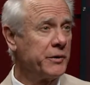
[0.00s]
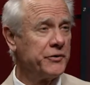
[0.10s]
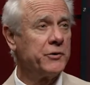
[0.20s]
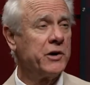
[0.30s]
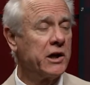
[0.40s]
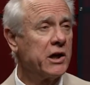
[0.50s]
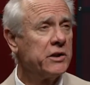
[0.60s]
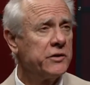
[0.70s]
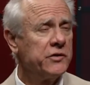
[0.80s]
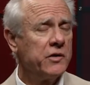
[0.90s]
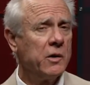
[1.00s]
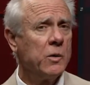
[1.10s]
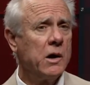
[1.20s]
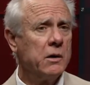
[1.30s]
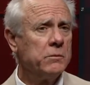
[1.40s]
historic. Yeah. So,
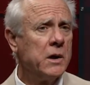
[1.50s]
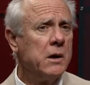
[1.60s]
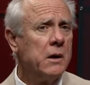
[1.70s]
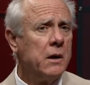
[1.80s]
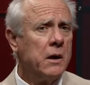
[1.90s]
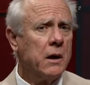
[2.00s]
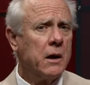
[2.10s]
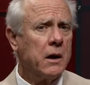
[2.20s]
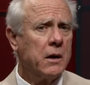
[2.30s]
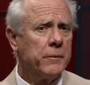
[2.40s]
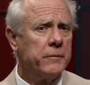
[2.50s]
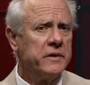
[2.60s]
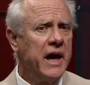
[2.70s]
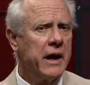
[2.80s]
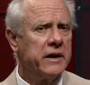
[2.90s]
um, uh,
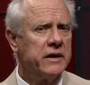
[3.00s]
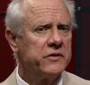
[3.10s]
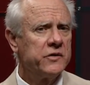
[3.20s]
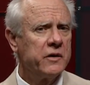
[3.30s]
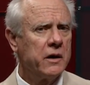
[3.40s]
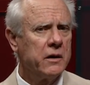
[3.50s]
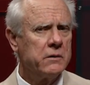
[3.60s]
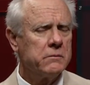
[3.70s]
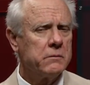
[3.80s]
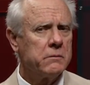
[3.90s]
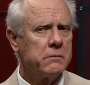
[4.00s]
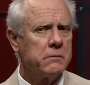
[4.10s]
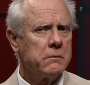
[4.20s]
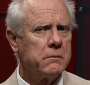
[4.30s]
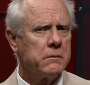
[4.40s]
yeah, it's. Uh,
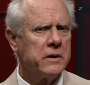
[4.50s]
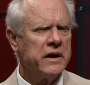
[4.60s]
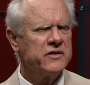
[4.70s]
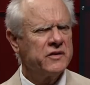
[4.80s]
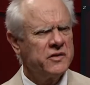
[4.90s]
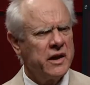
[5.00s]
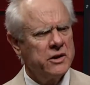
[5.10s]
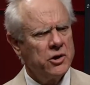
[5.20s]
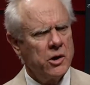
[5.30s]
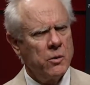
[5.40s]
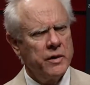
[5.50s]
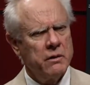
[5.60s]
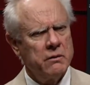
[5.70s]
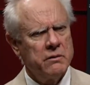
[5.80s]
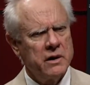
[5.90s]
as I said, you know, they're,
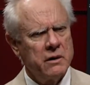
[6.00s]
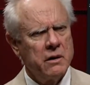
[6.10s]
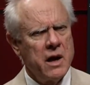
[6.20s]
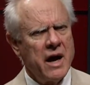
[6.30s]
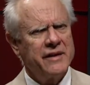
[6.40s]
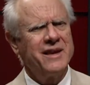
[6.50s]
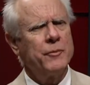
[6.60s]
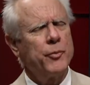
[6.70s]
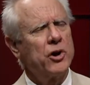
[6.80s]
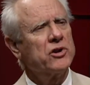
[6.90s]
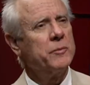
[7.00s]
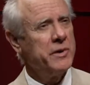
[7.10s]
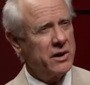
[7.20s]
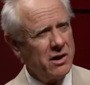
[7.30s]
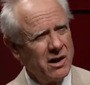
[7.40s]
they're, I think partly
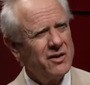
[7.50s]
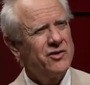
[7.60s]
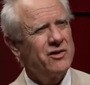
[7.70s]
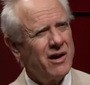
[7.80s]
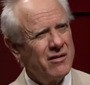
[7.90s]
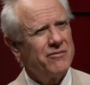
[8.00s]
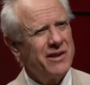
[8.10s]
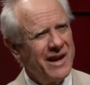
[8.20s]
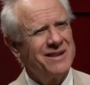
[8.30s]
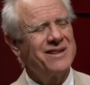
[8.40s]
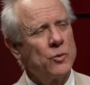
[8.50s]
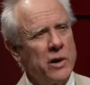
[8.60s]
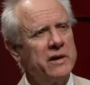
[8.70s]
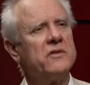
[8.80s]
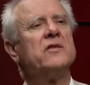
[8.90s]
because of the
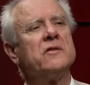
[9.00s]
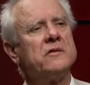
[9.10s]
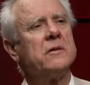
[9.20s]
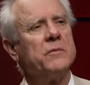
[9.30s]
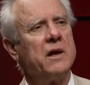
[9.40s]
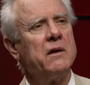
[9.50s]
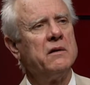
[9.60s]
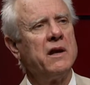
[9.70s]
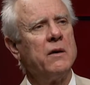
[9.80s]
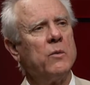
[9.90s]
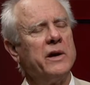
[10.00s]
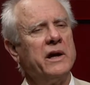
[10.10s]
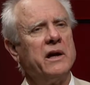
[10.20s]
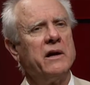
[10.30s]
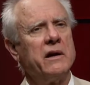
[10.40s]
antiquated system that, that
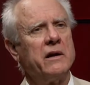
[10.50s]
we